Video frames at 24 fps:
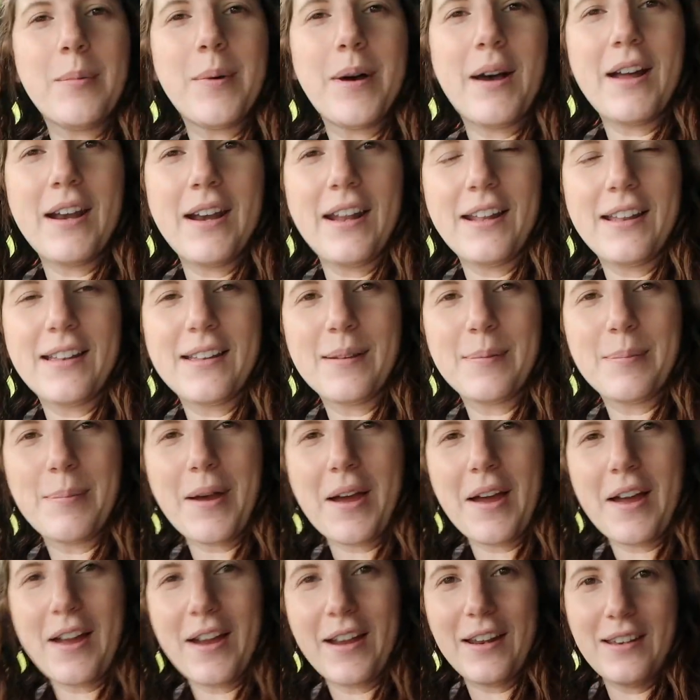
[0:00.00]
bonnets
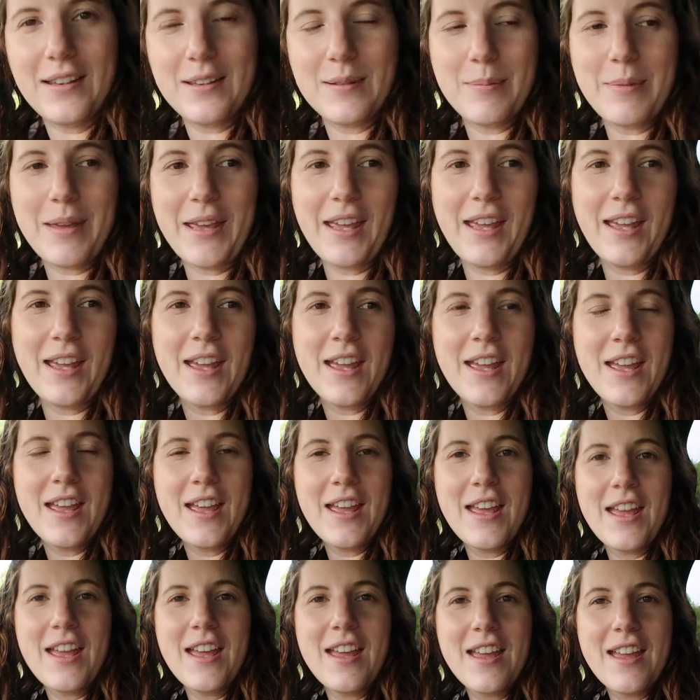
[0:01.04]
behind me
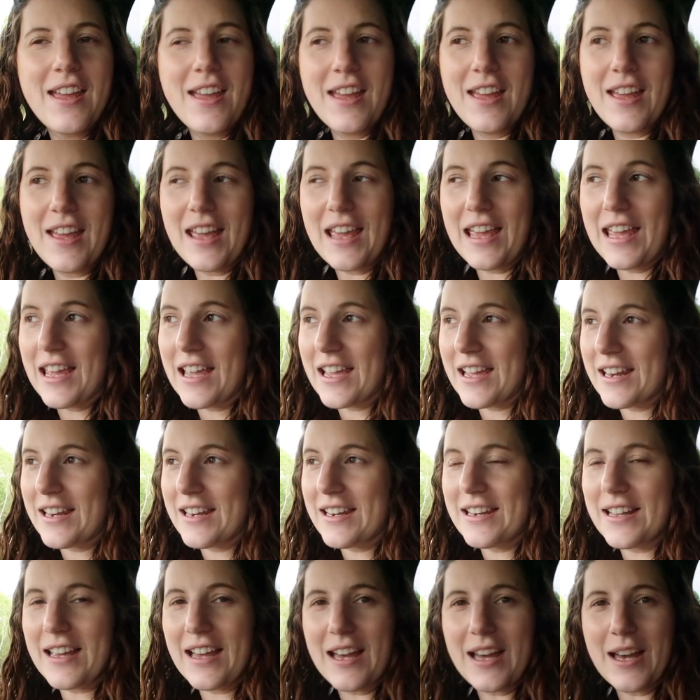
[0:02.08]

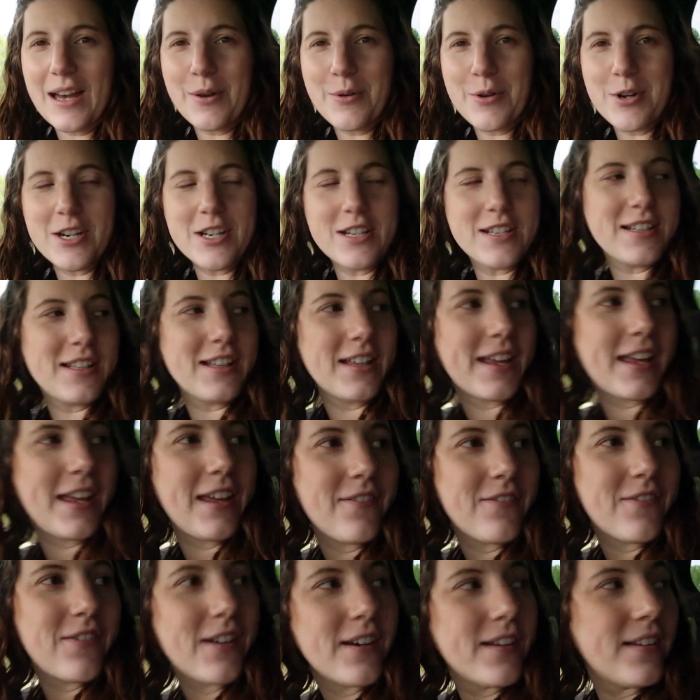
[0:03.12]
and uh, we're just
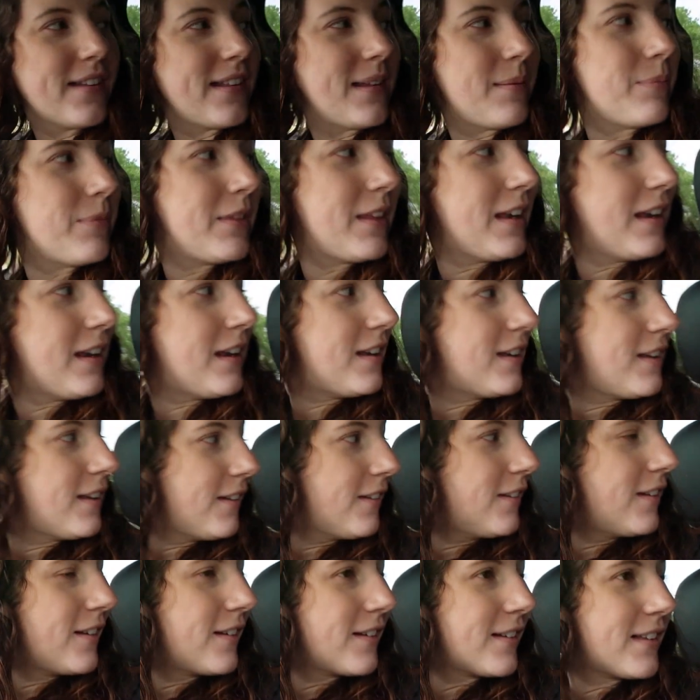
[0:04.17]
looking for something to do.
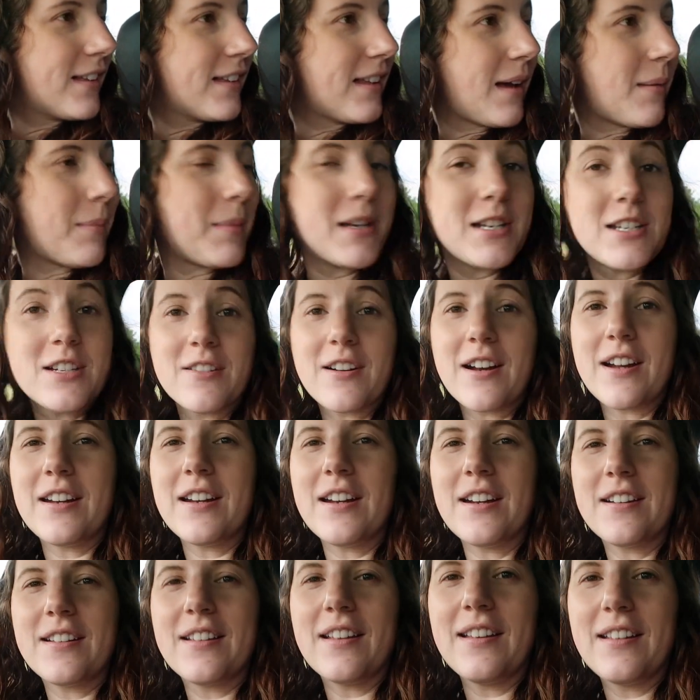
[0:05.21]
There's not much around
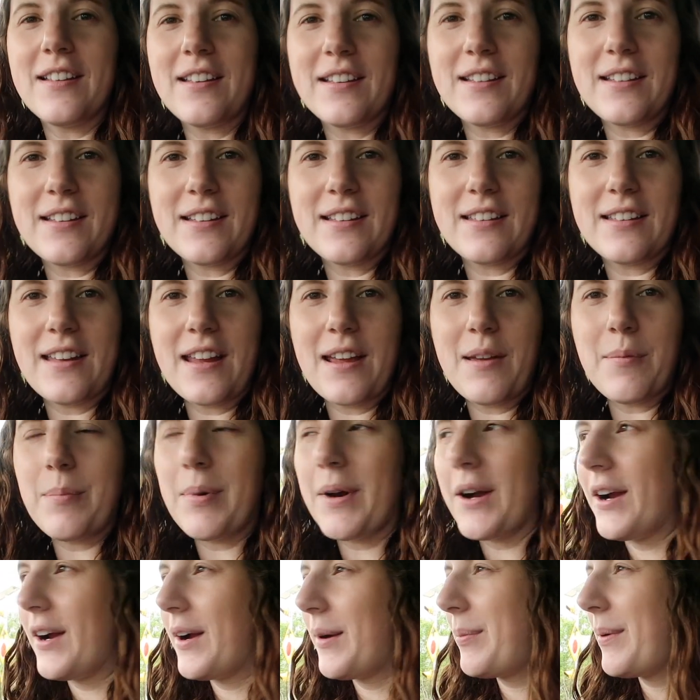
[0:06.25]
here since it's a state
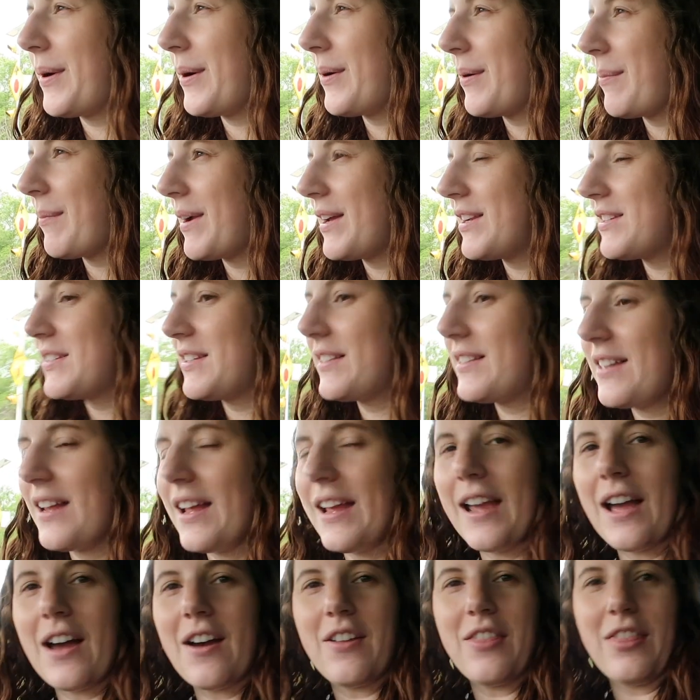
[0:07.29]
park, but we might just
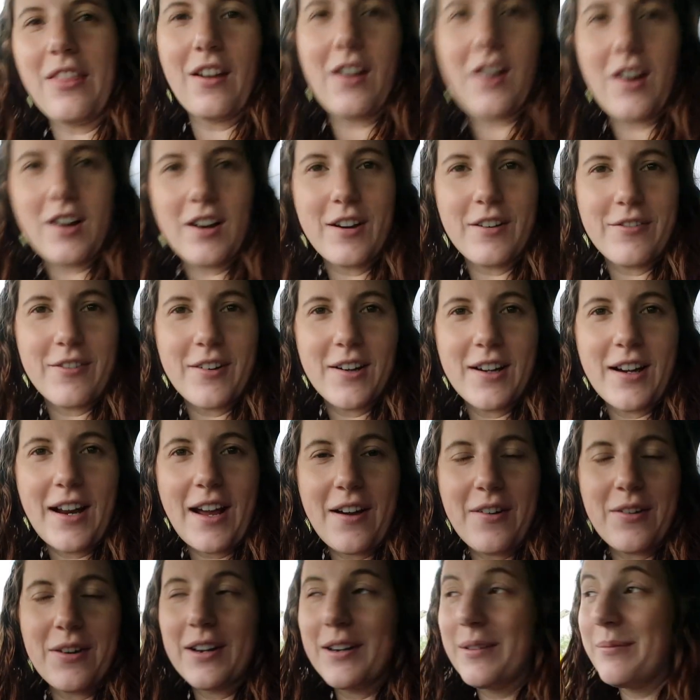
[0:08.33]
hang out in the car for an
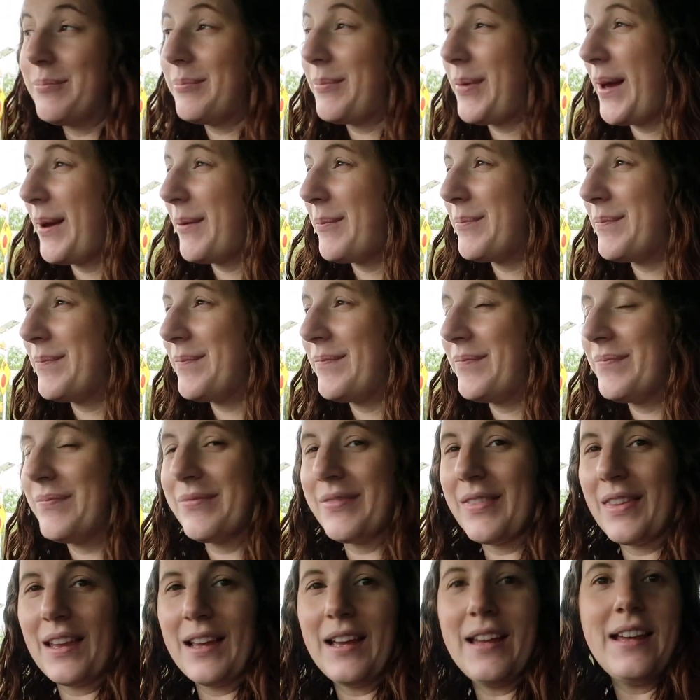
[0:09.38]
hour. But
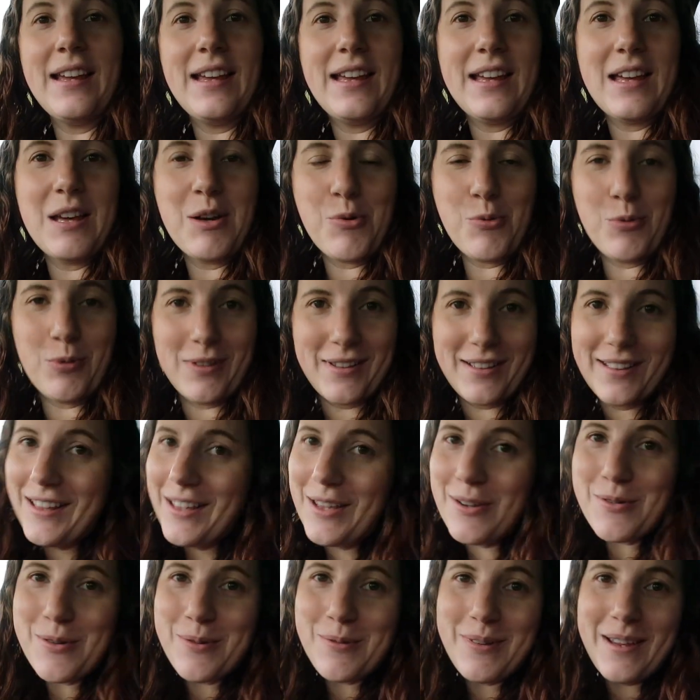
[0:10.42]
we'll see
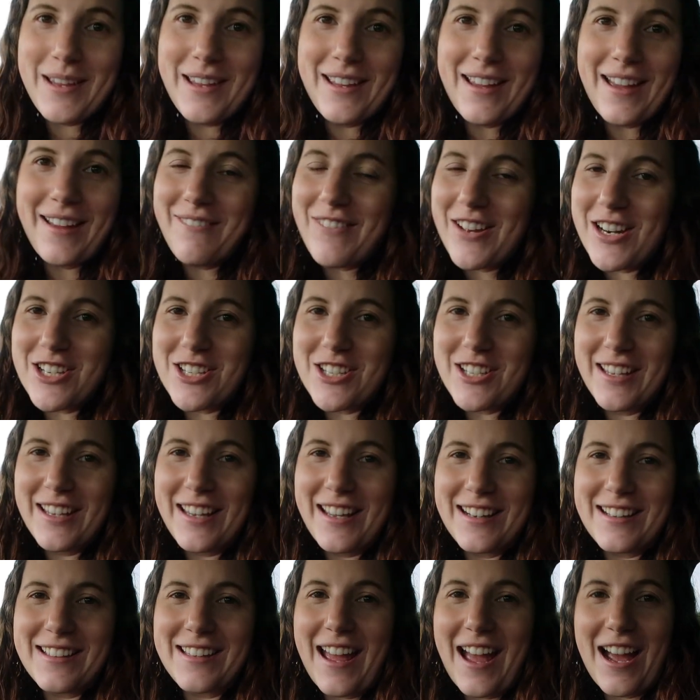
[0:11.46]
you when we eventually
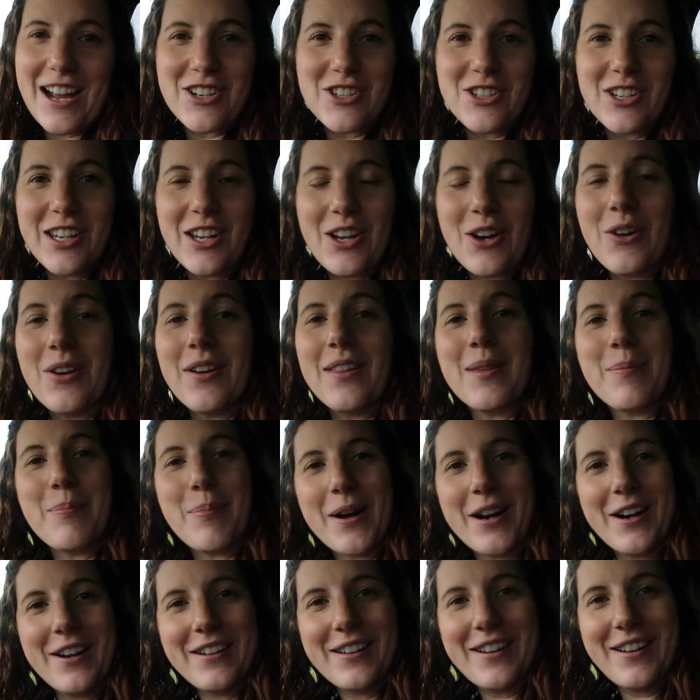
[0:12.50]
get to actually go to the
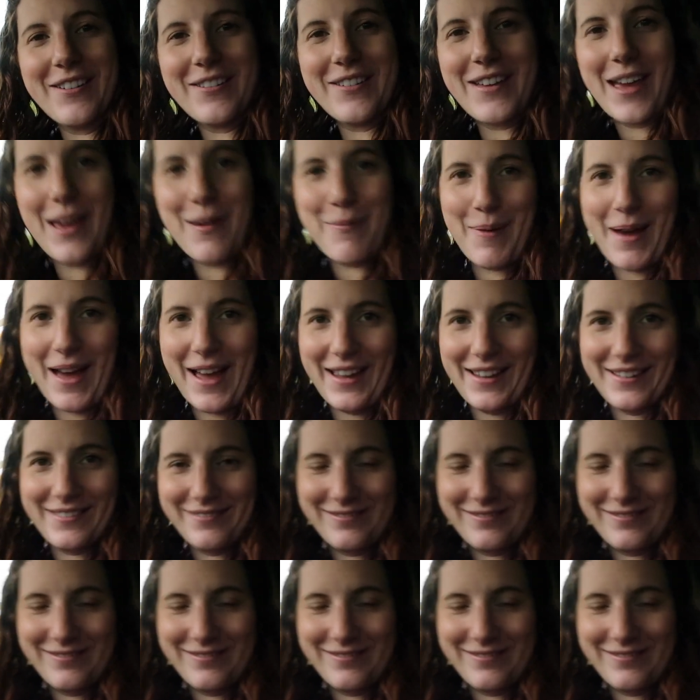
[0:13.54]
park. Okay, bye.